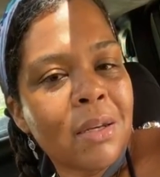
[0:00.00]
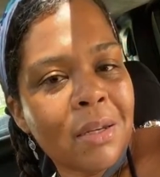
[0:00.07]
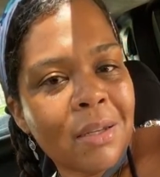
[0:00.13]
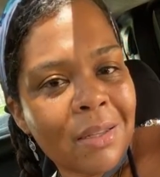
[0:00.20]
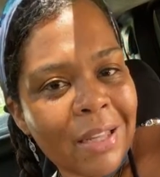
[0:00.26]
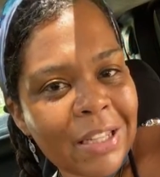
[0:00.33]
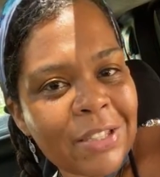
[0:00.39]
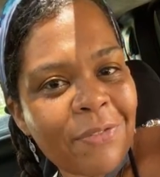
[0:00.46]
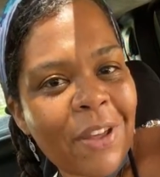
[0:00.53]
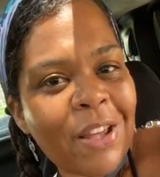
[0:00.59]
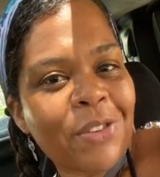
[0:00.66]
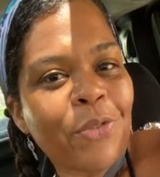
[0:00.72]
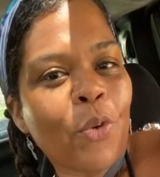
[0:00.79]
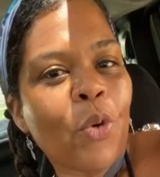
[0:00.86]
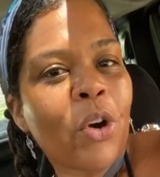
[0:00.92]
Let's
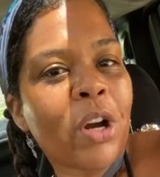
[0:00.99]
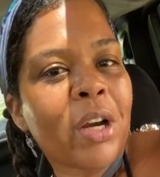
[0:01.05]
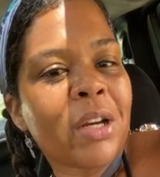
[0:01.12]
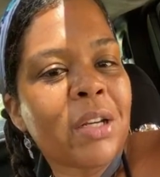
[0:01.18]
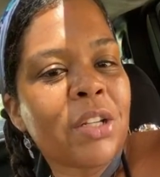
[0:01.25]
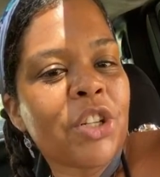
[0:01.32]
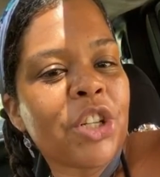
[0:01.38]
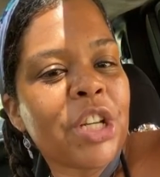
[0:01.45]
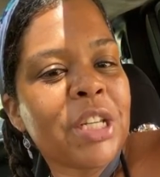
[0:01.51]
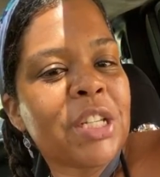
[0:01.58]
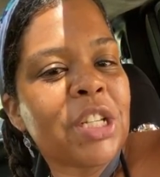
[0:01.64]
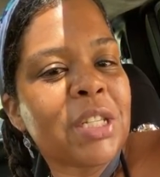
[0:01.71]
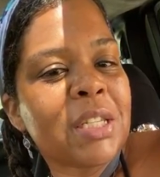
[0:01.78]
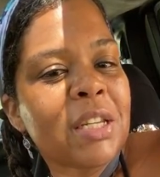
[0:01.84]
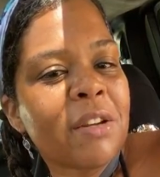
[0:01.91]
fast forward. She
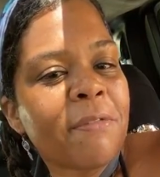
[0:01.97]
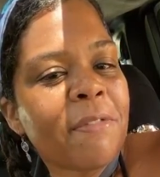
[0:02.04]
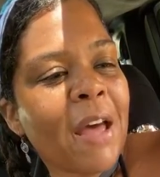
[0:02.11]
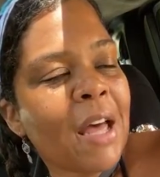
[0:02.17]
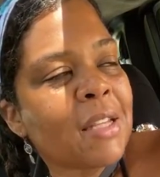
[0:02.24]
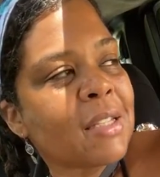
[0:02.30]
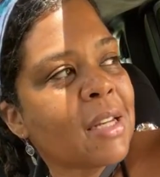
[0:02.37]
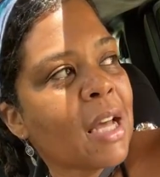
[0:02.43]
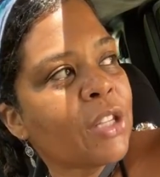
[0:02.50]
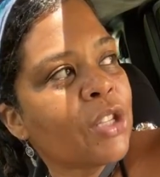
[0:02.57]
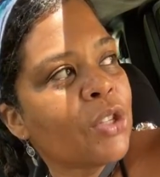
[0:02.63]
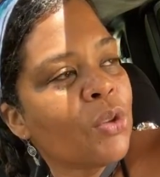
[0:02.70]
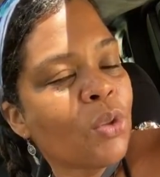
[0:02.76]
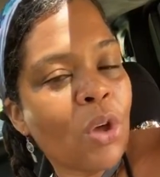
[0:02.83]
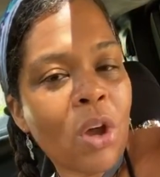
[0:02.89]
just did a fast not
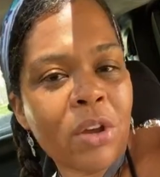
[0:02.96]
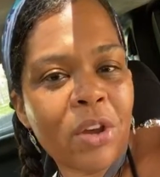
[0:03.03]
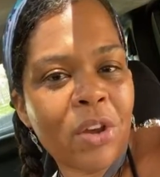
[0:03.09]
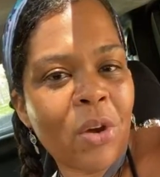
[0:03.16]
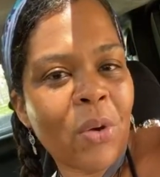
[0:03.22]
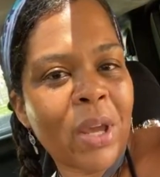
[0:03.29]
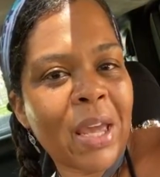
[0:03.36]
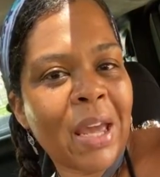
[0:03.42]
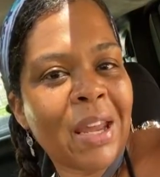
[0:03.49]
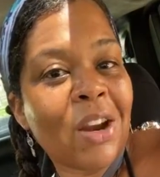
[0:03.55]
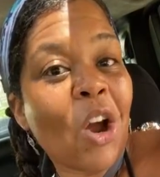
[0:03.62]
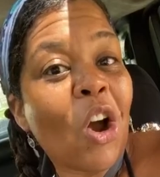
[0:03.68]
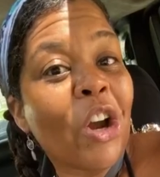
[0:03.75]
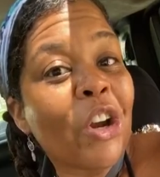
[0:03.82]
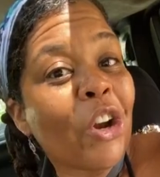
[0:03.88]
too long ago again
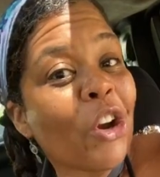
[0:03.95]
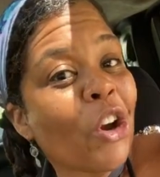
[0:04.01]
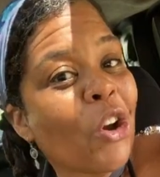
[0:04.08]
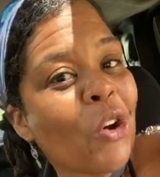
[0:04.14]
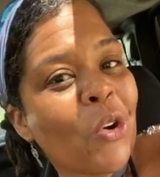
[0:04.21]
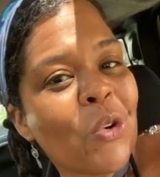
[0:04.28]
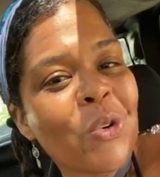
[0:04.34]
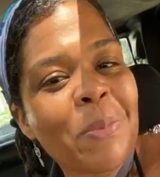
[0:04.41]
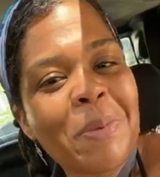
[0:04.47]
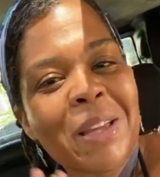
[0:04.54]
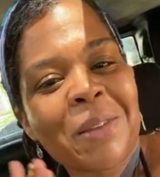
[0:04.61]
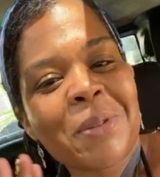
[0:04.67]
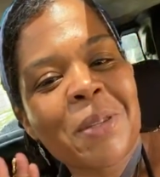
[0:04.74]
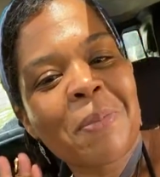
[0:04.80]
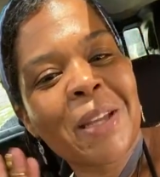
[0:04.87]
on her own. Big
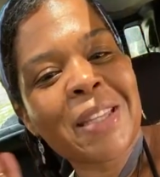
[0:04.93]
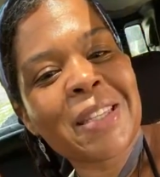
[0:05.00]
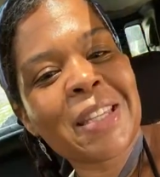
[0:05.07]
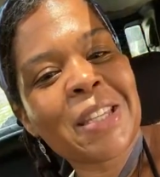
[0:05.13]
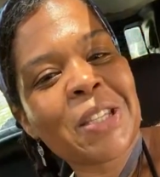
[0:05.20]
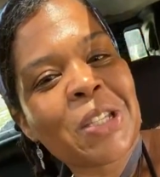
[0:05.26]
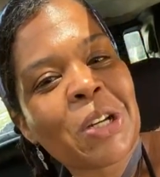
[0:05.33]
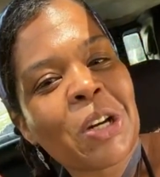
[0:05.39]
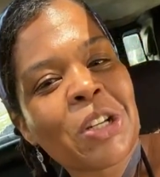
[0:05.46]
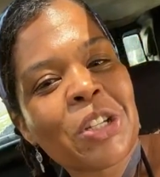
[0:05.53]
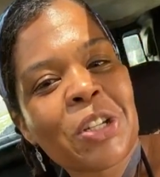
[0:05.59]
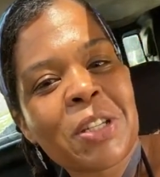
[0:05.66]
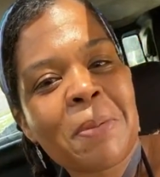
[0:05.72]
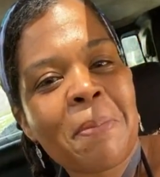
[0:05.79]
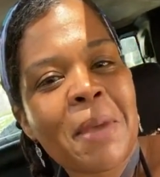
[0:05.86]
up to my C-Star.
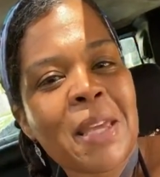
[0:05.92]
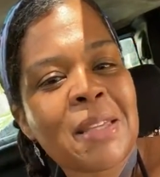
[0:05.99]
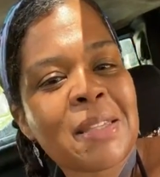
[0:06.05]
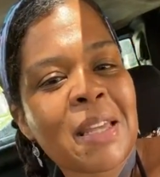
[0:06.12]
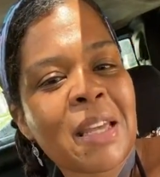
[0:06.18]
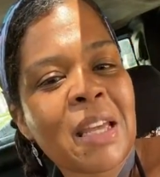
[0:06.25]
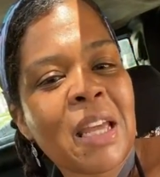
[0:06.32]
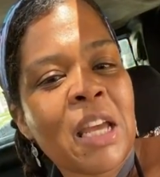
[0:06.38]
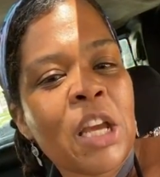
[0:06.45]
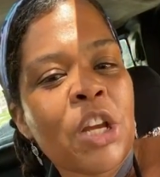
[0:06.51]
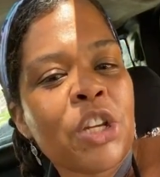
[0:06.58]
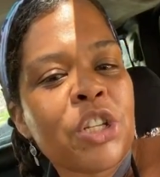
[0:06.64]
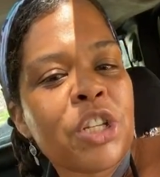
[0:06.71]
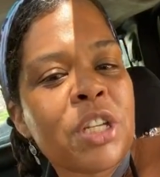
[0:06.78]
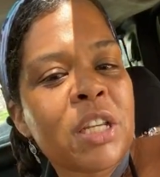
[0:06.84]
She's amazing.
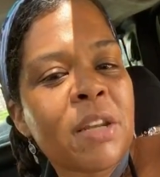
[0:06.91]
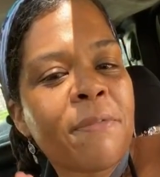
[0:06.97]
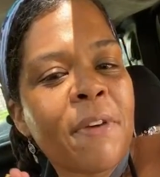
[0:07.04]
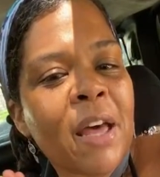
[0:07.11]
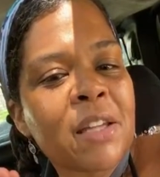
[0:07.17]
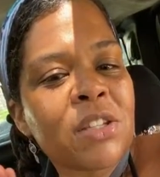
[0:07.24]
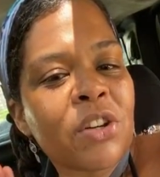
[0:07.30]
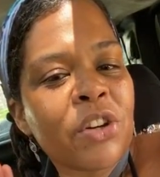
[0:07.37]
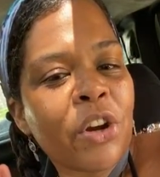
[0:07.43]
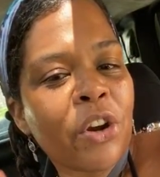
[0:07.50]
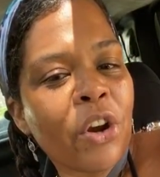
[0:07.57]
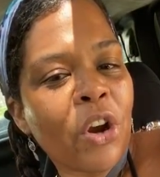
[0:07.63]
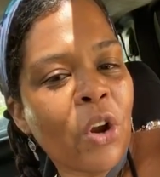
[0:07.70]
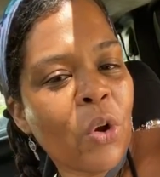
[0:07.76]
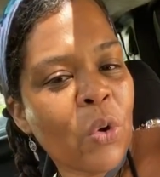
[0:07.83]
She did a fast on
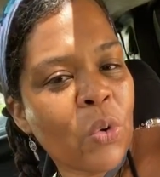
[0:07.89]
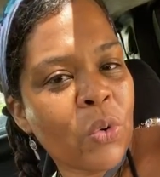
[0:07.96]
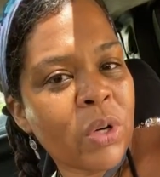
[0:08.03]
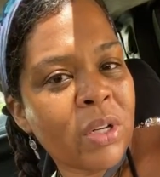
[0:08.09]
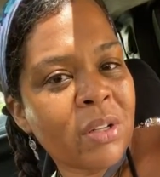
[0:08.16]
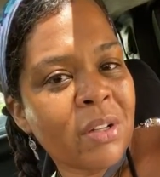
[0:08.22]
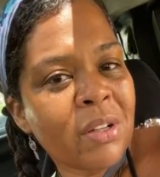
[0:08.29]
her own.